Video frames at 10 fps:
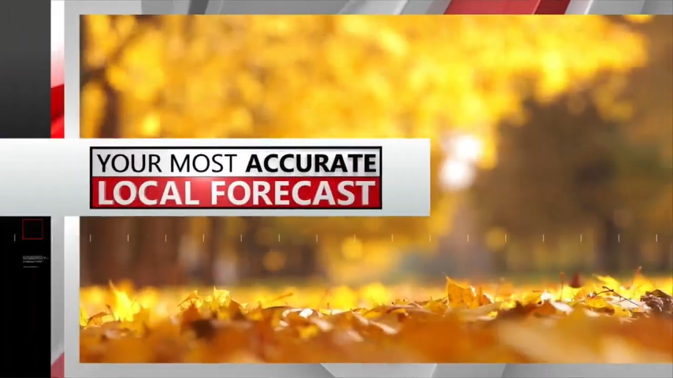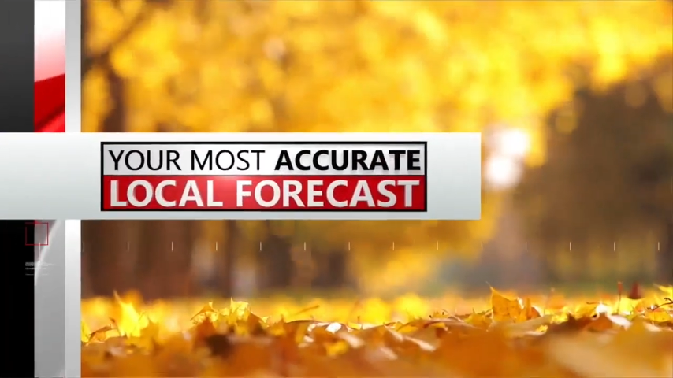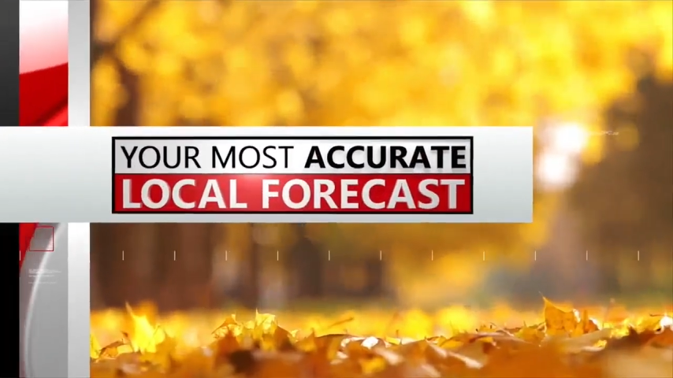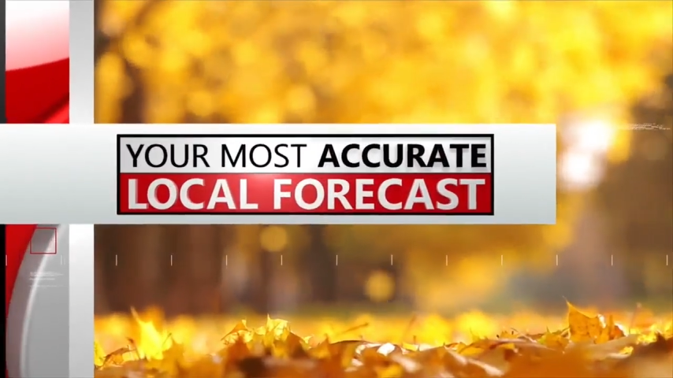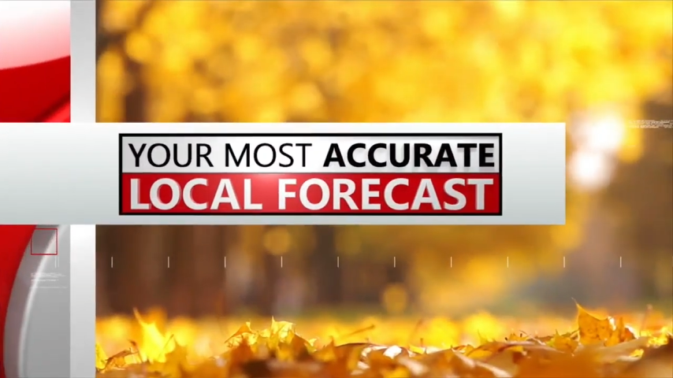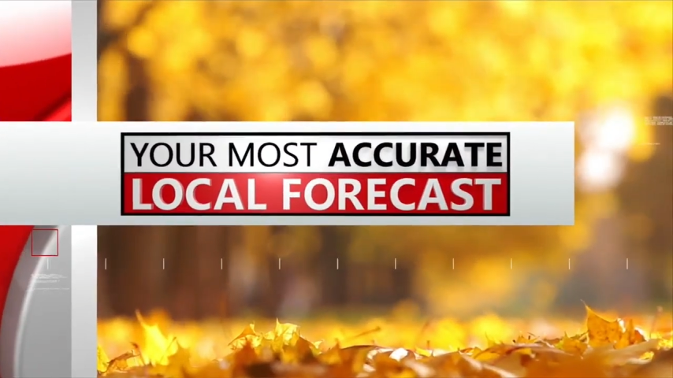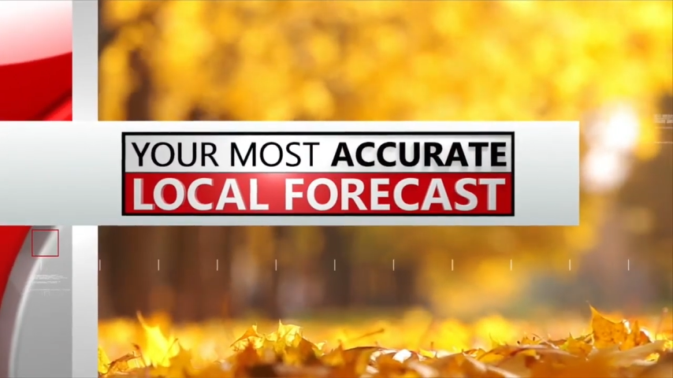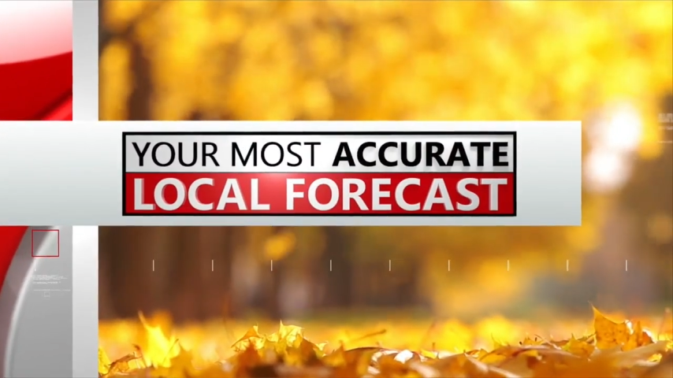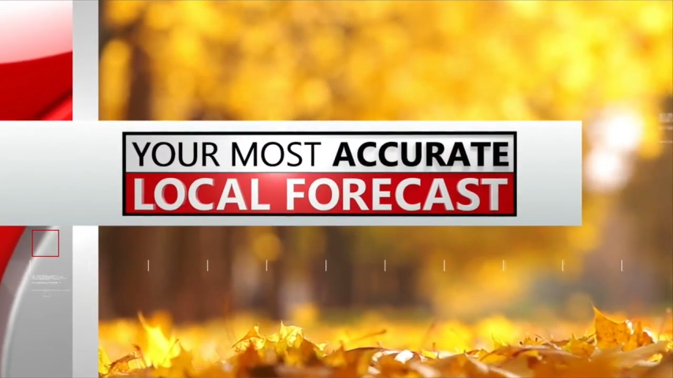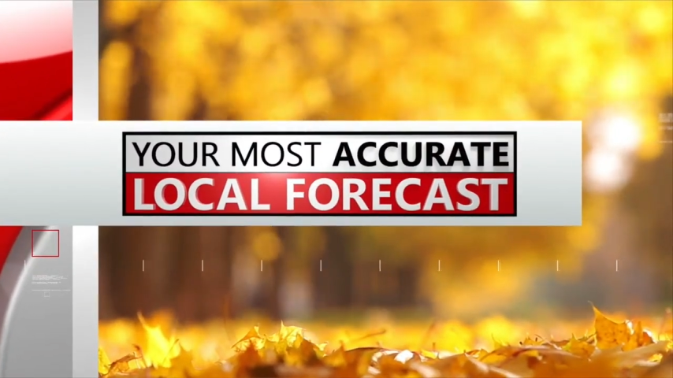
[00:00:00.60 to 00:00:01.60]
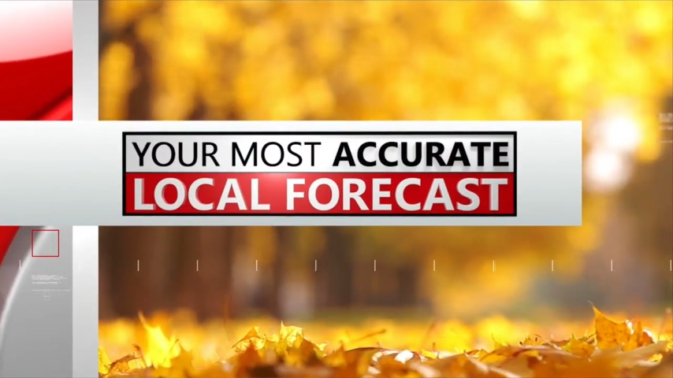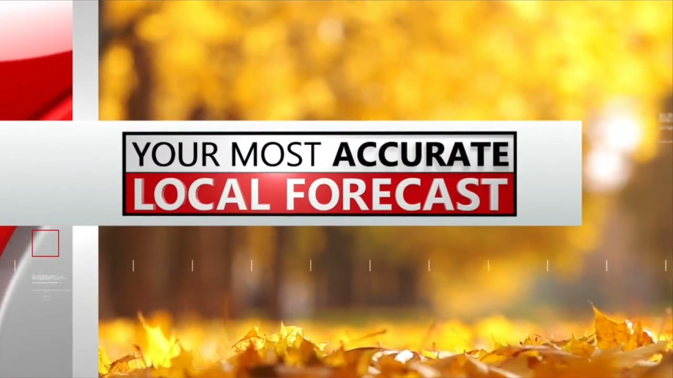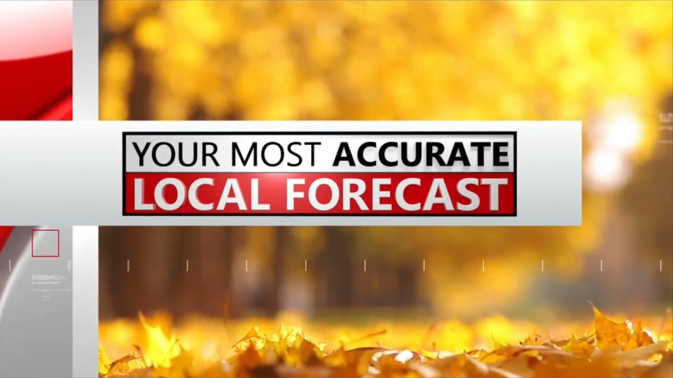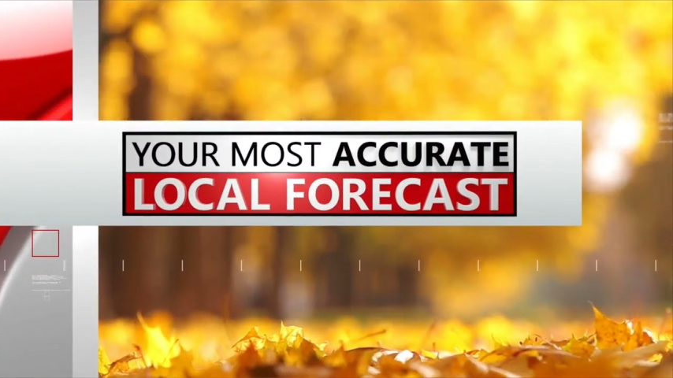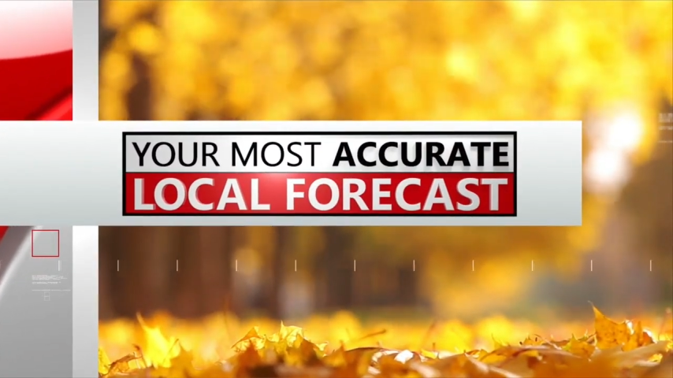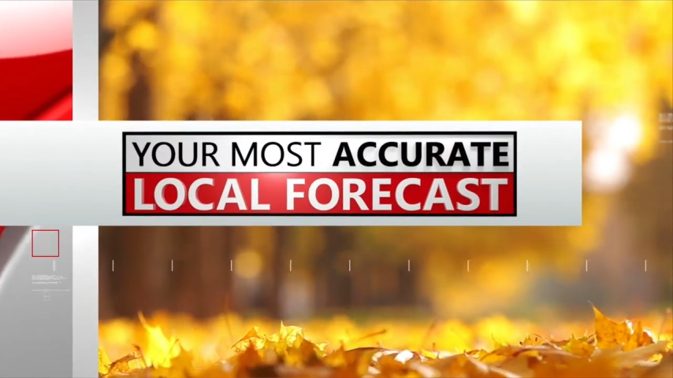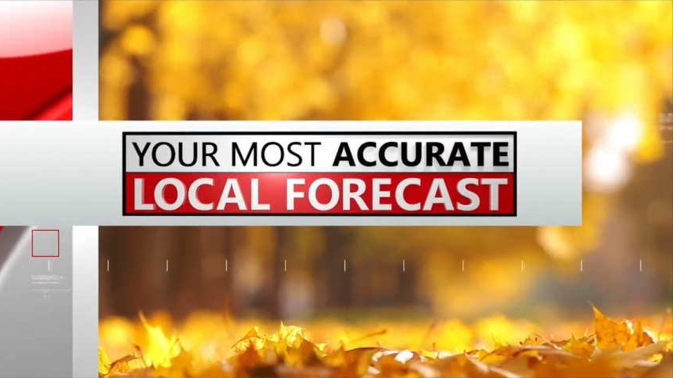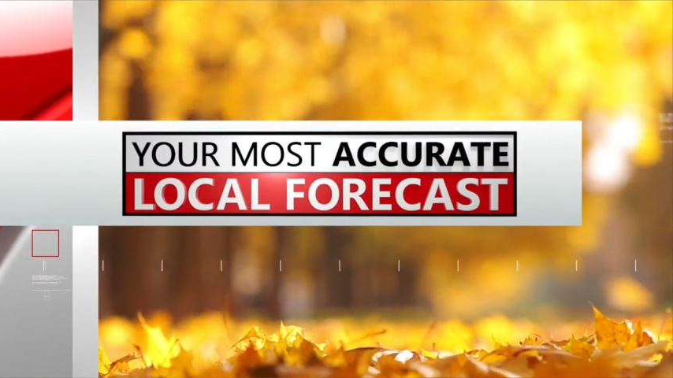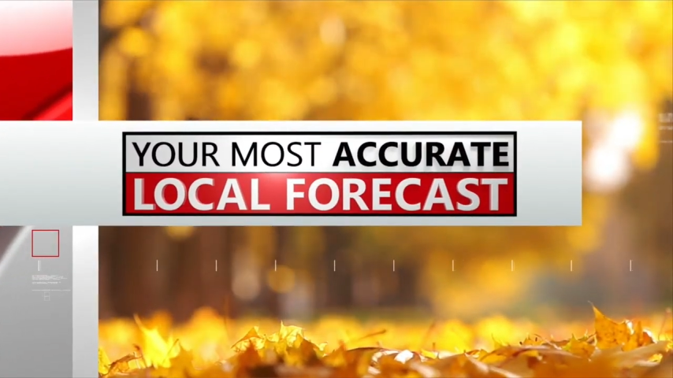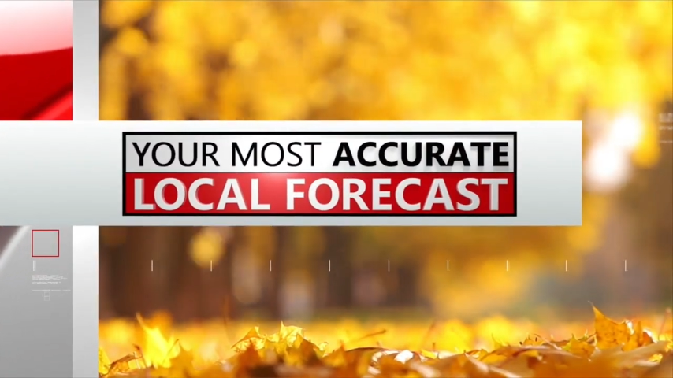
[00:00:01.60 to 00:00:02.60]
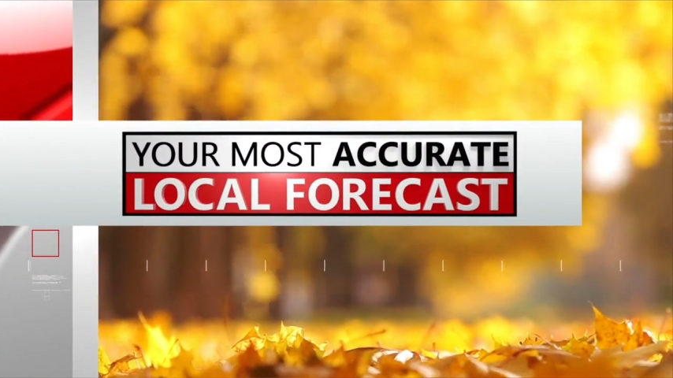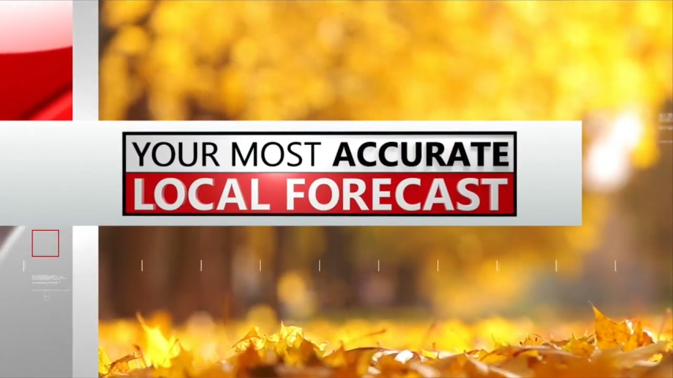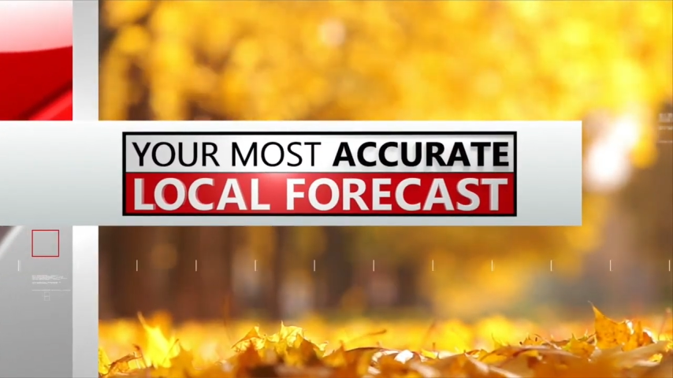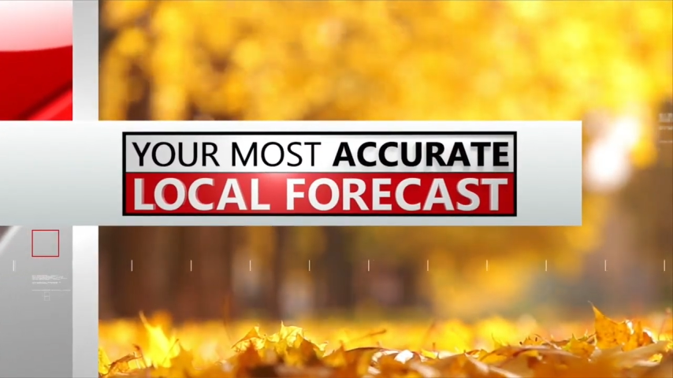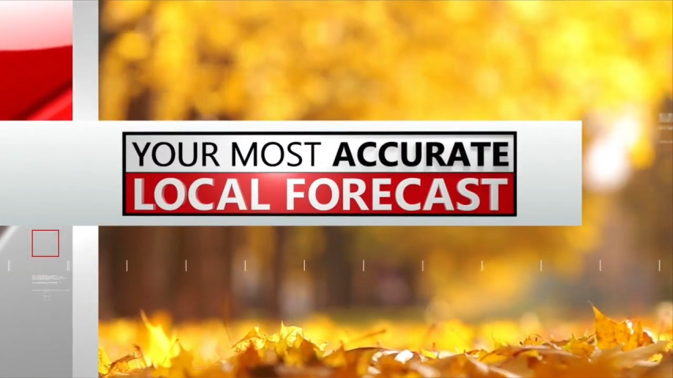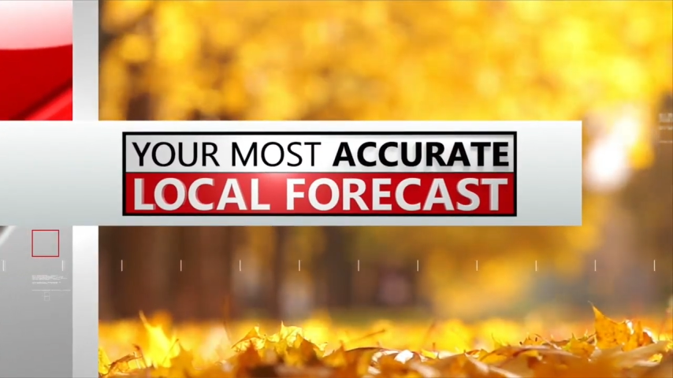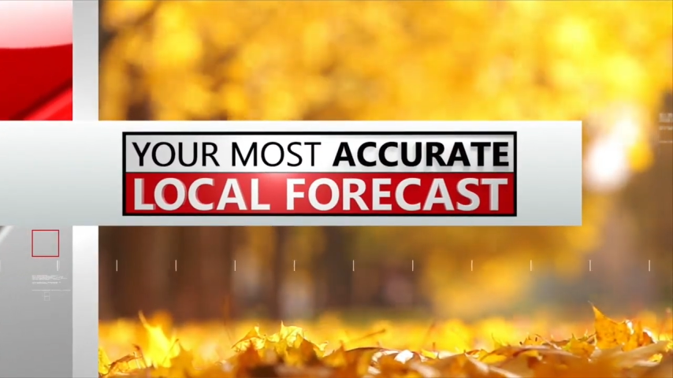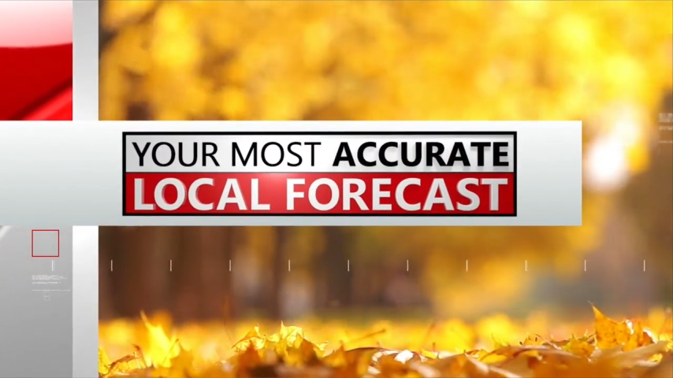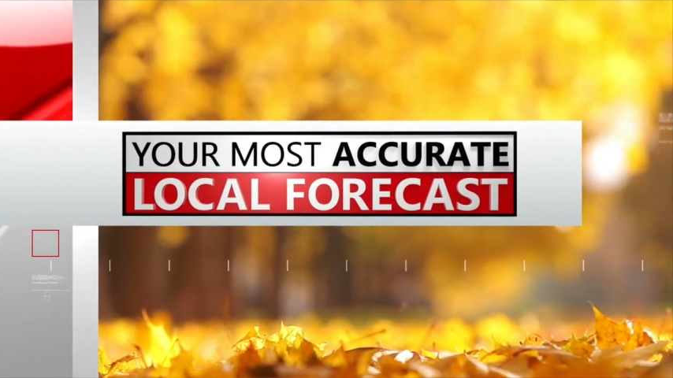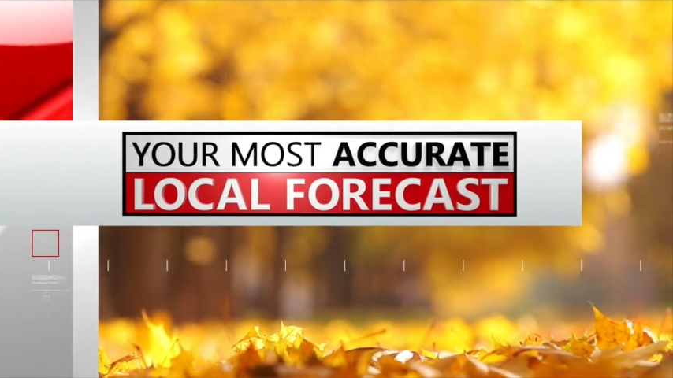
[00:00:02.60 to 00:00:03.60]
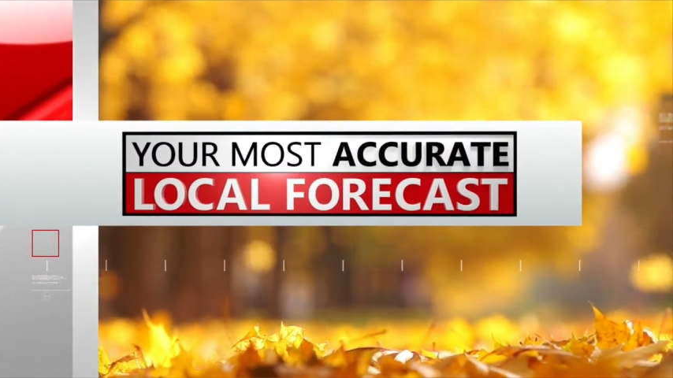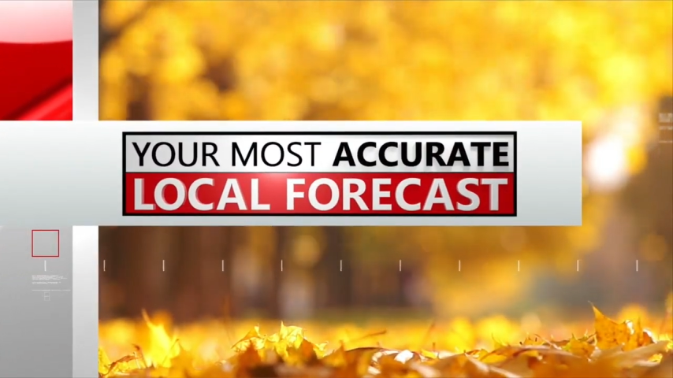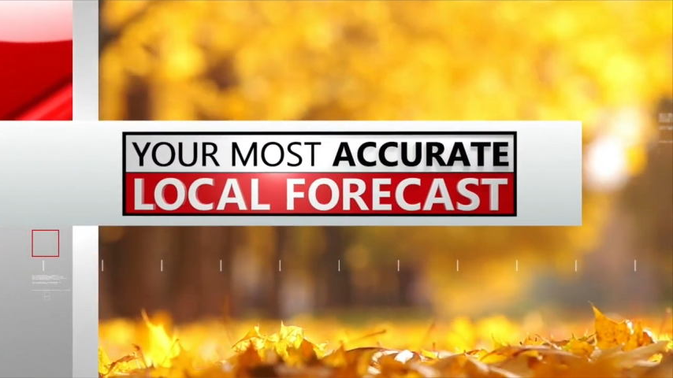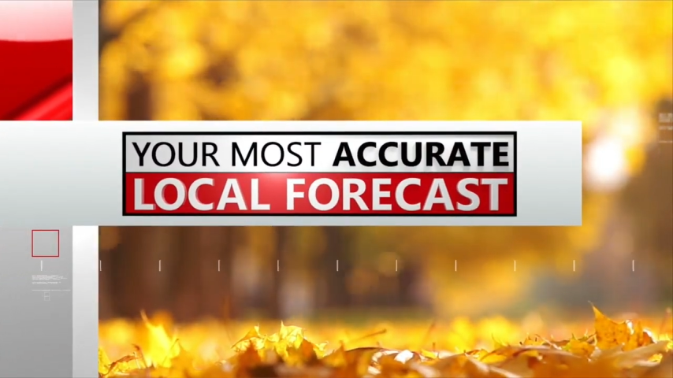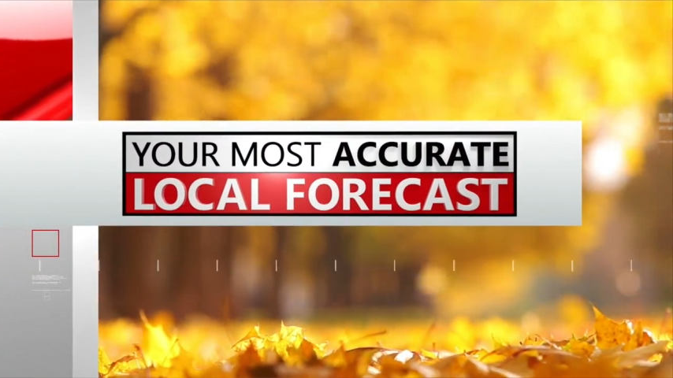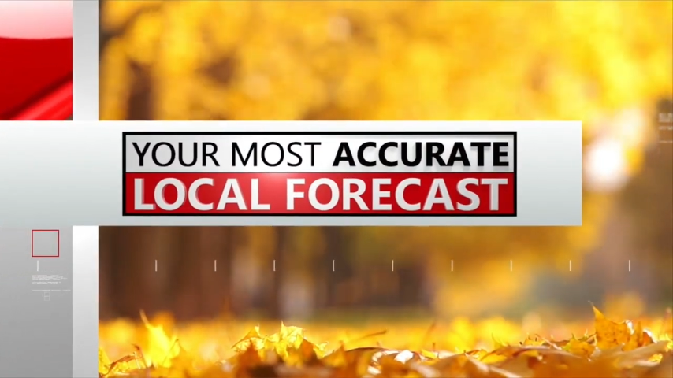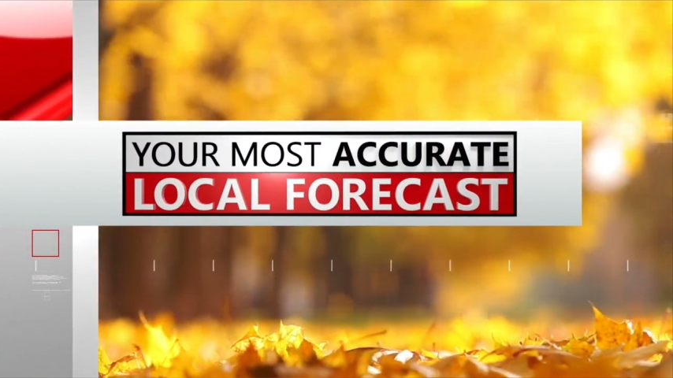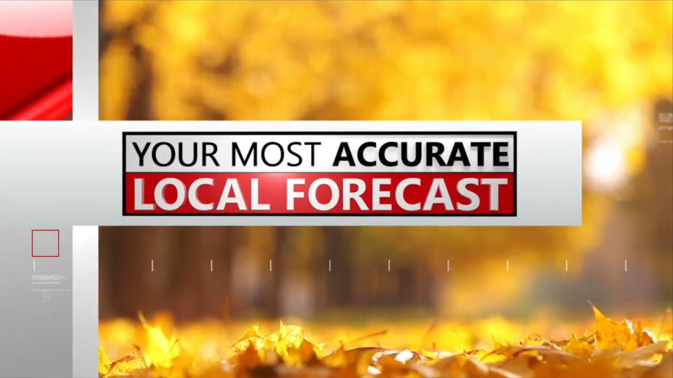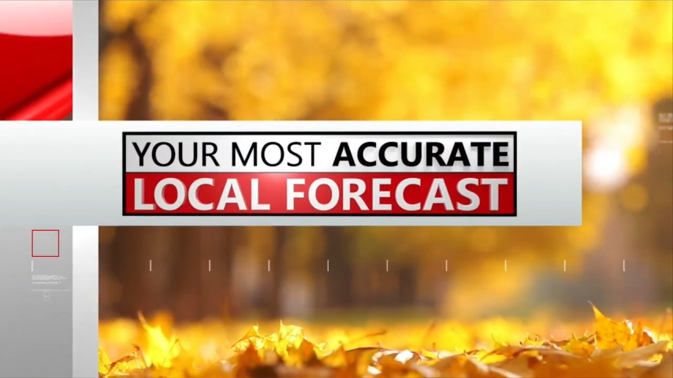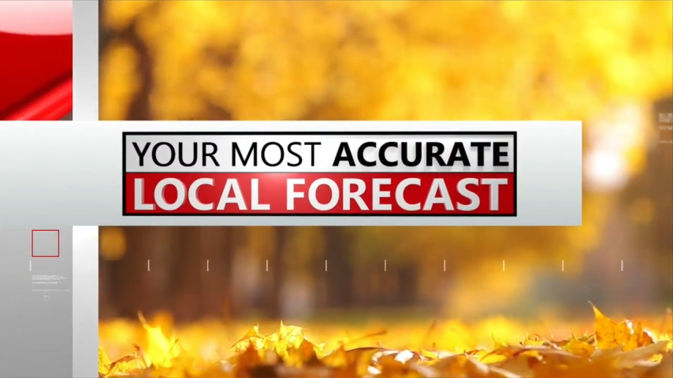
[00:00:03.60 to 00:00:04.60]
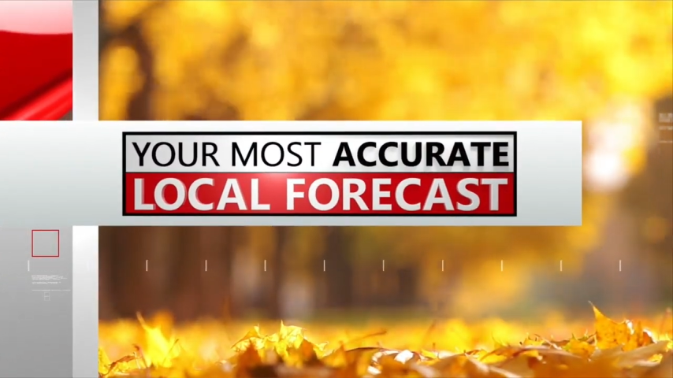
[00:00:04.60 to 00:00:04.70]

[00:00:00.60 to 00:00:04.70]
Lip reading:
(no speaker visible)